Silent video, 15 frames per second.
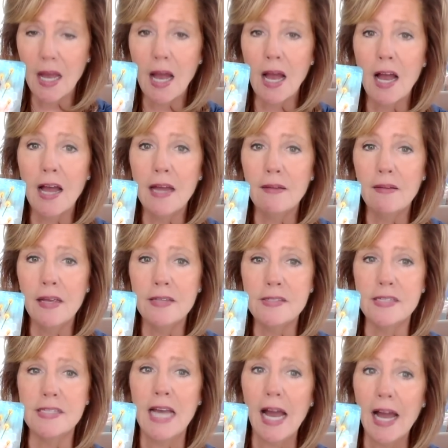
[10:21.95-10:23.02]
Uh, it's
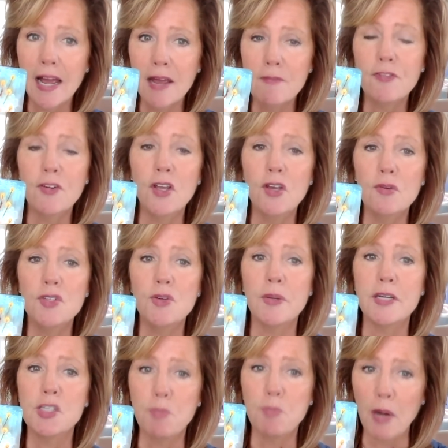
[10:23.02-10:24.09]
a time for you to
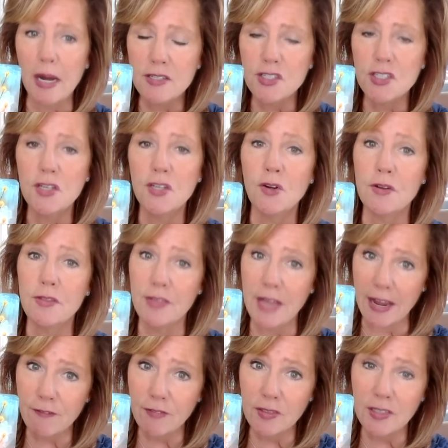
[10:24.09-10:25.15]
express your
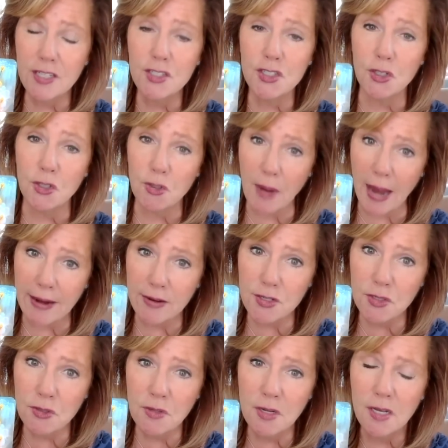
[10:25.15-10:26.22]
thankfulness, your
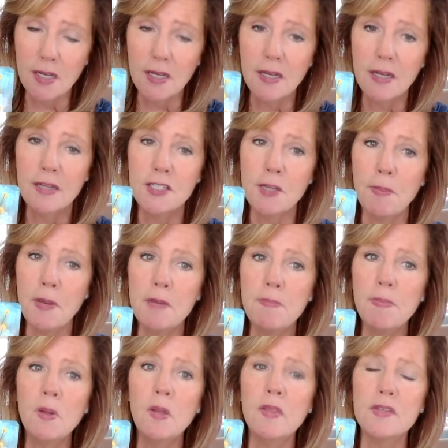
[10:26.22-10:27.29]
gratitude to
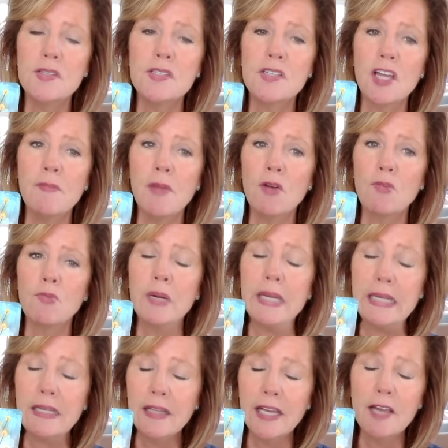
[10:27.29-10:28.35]
people. This is going to be a
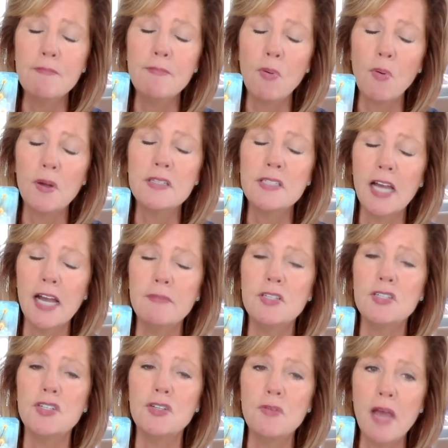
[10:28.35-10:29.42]
really important time
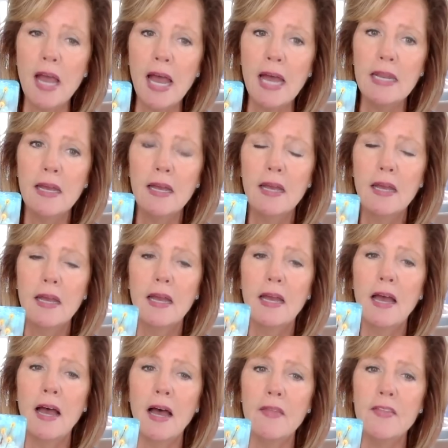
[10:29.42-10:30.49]
to do that
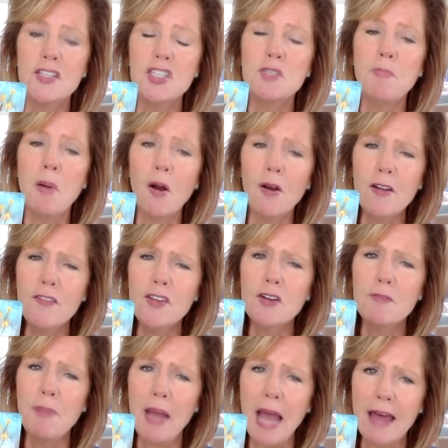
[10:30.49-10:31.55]
uh, this is part of your
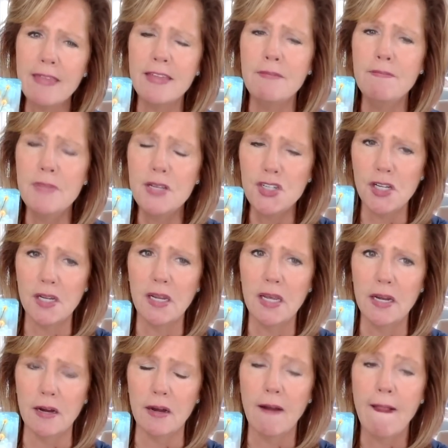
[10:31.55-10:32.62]
path and mission
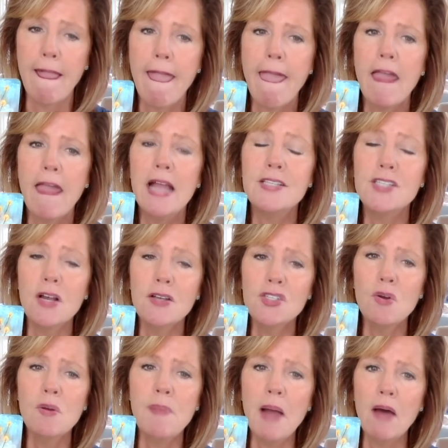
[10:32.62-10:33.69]
here. It's
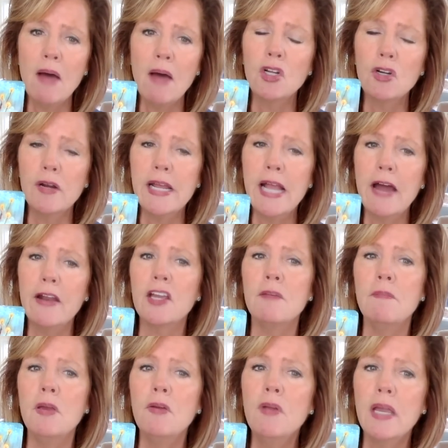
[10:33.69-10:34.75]
also about learning how to
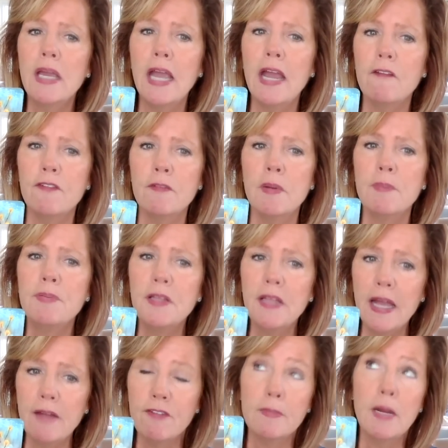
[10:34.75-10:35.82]
communicate from a
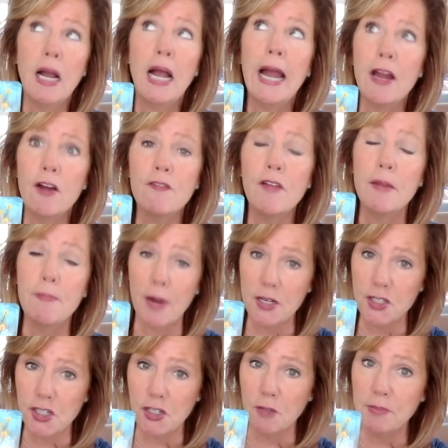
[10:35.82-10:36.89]
from a higher
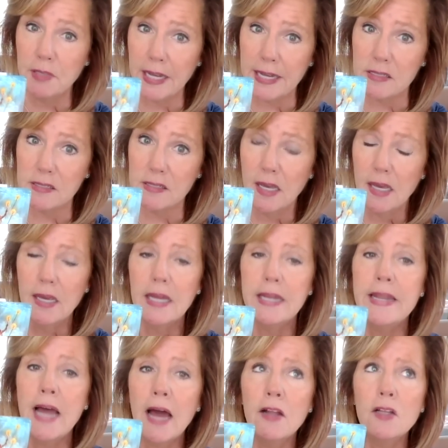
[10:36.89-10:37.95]
vibrational place,
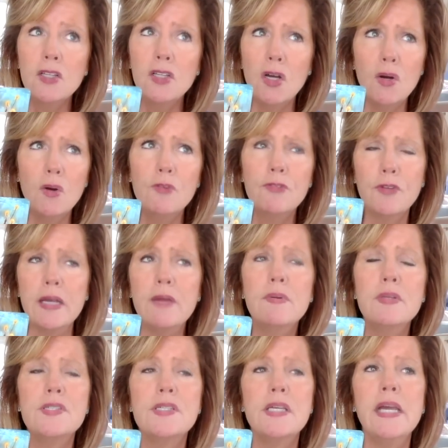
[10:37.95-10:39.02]
not a low
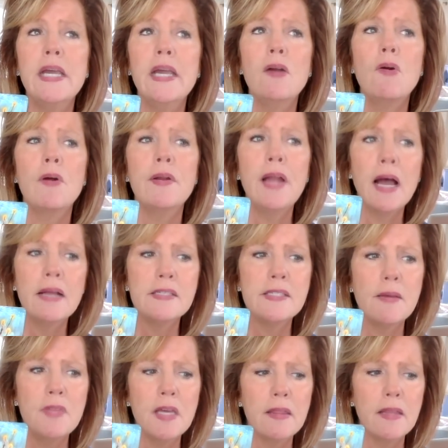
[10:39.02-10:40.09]
frequency or not
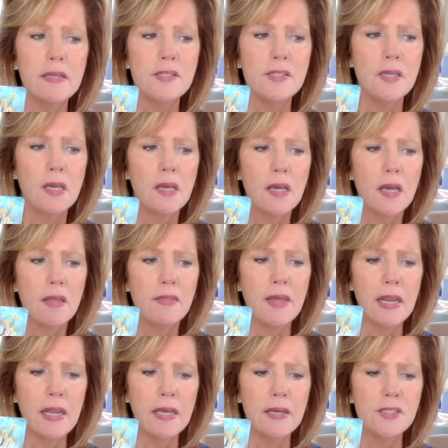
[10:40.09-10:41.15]
something that's
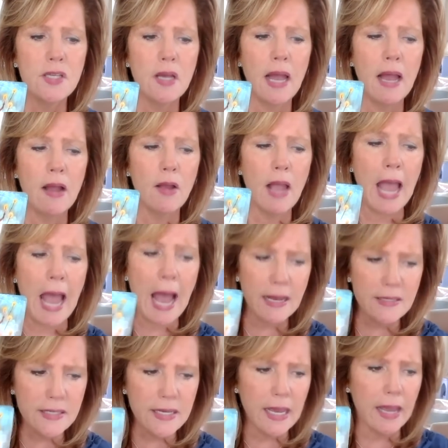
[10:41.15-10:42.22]
that is
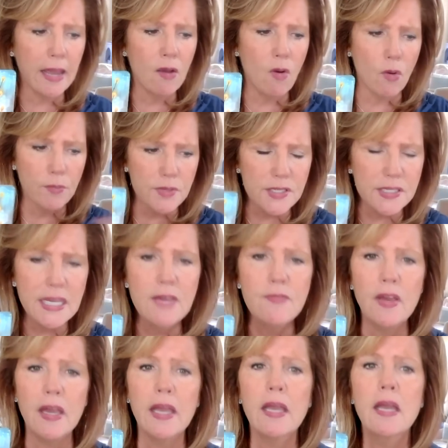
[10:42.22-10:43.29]
asking or
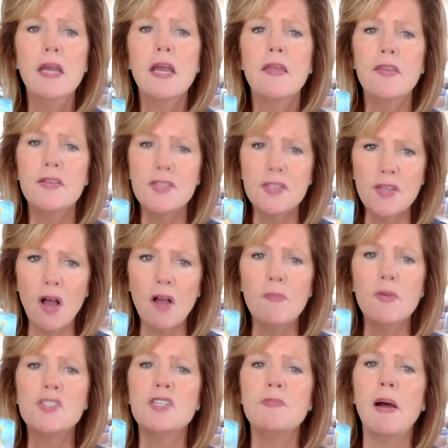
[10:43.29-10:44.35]
receiving. This is
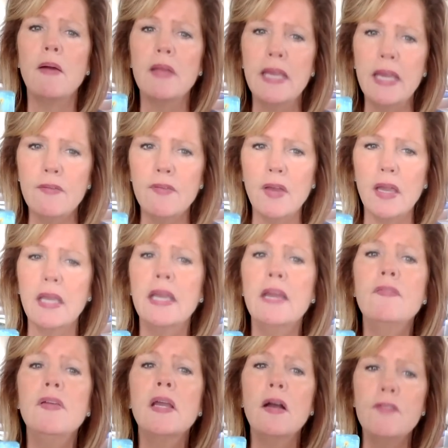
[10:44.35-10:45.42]
almost about giving,
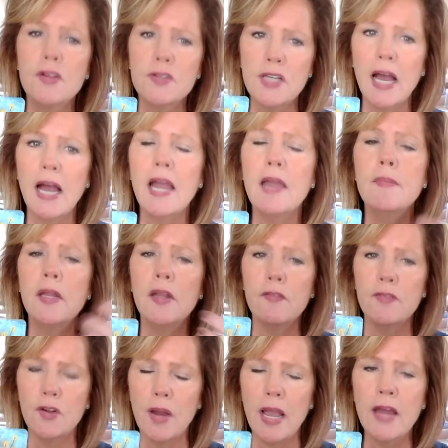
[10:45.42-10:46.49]
giving of your time and of
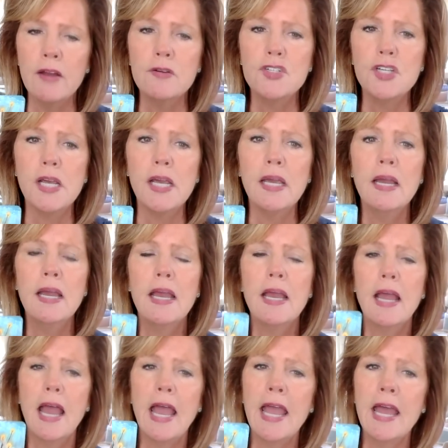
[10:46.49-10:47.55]
your energy.
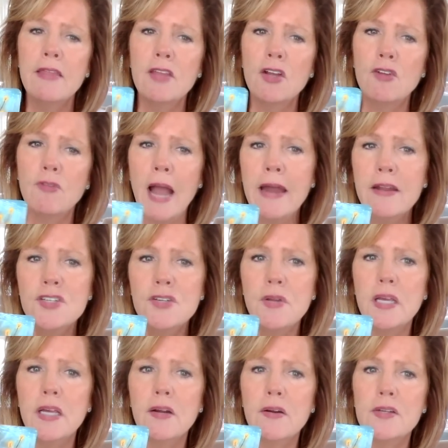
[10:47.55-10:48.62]
And the gratitude
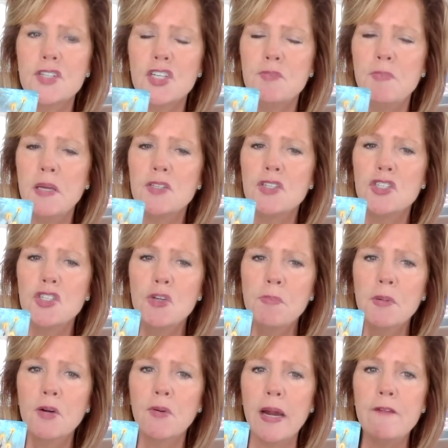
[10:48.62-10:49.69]
here is just being
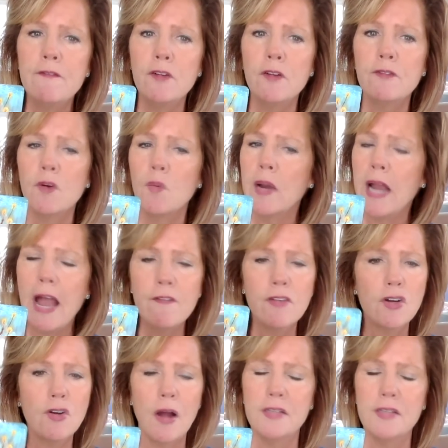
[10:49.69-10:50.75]
super grateful for whatever
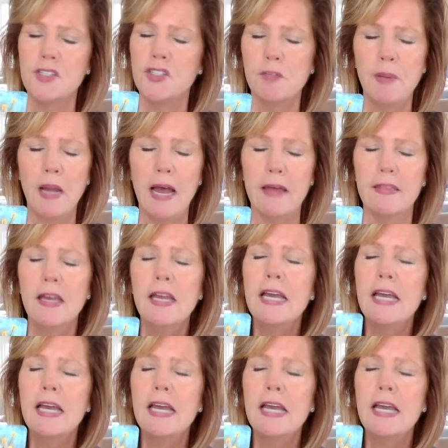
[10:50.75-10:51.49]
crosses your path.